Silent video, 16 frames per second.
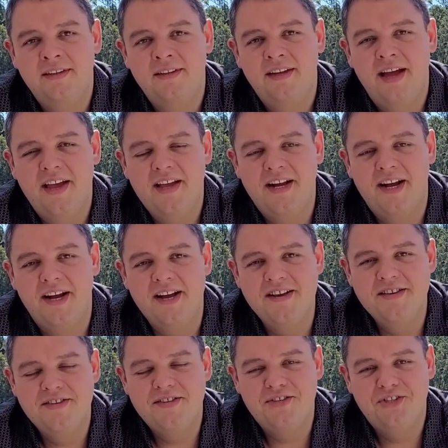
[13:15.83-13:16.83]
Hey
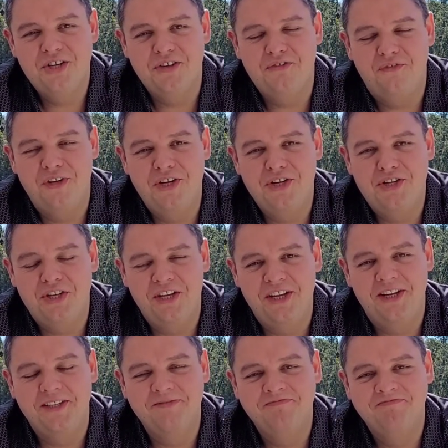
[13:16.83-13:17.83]
guys, just finished
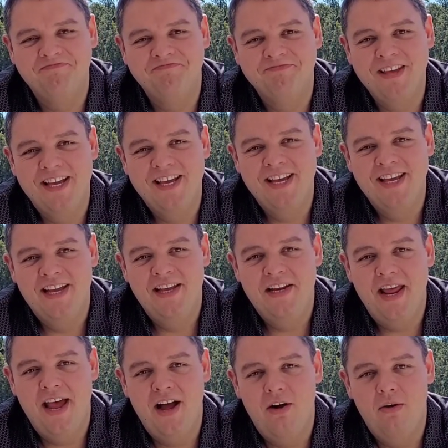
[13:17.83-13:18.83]
eating.
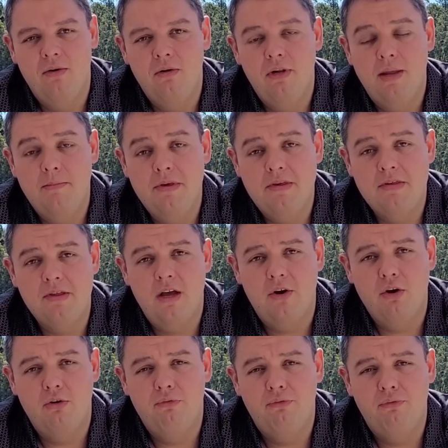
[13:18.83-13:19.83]
Now, let me
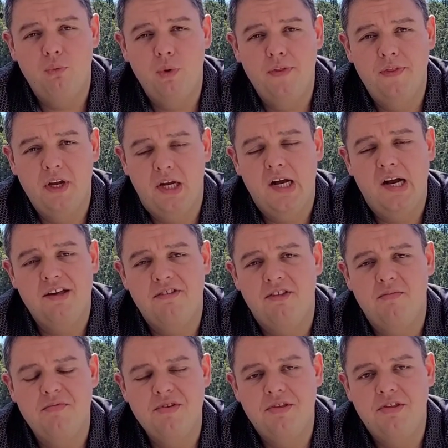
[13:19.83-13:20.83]
start off with the
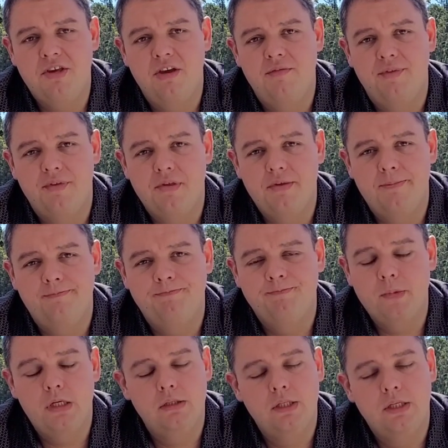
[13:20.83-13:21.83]
customer service.
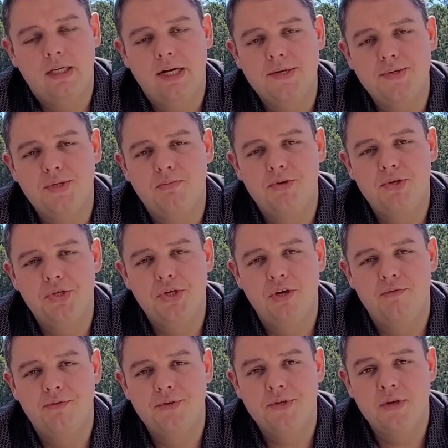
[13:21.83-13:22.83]
The customer
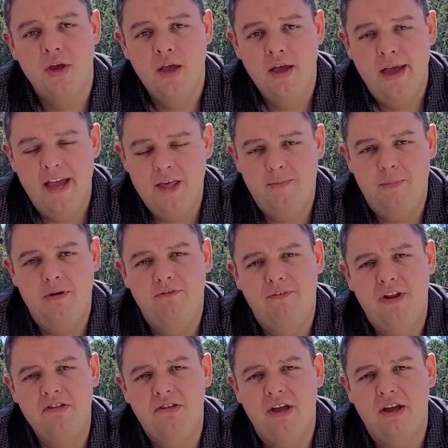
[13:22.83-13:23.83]
service has been
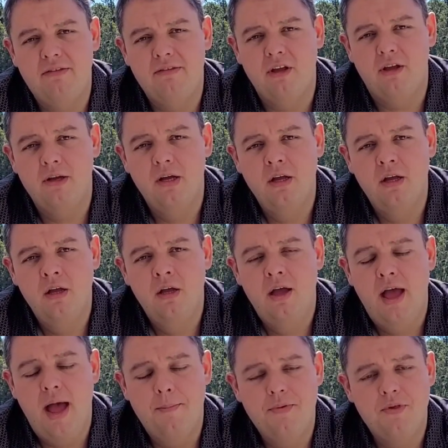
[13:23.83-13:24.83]
fantastic.
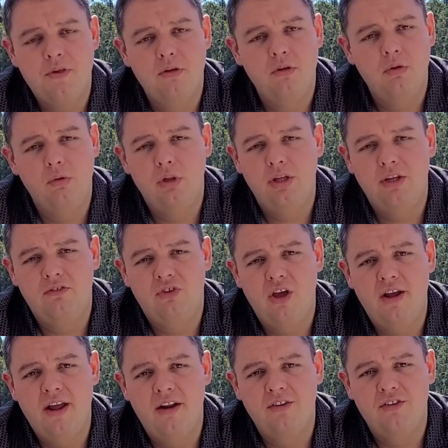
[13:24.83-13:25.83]
Absolutely
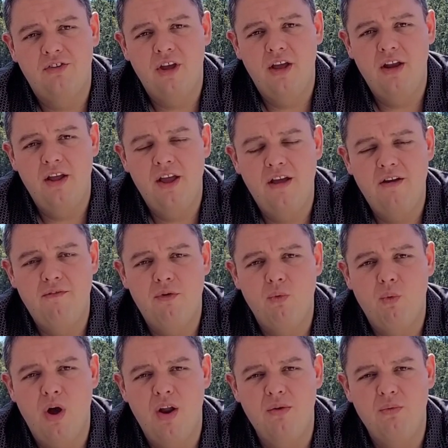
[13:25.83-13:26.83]
10 out of 10.
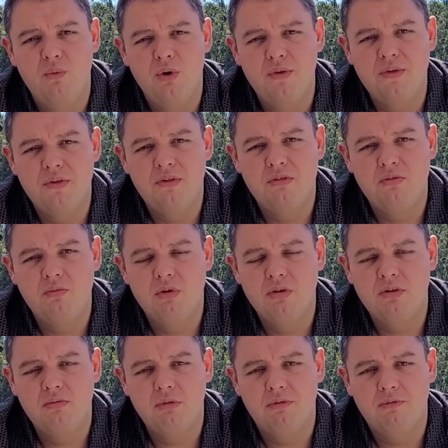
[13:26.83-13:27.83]
Everyone was
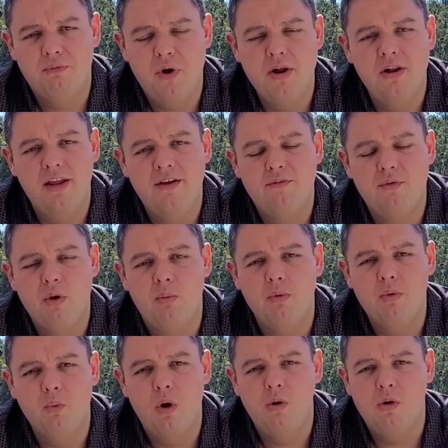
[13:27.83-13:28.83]
friendly, everyone
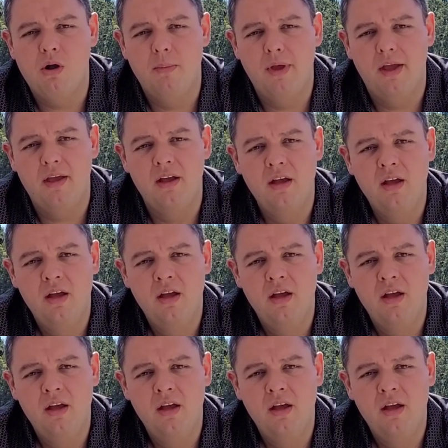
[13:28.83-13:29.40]
was welcoming.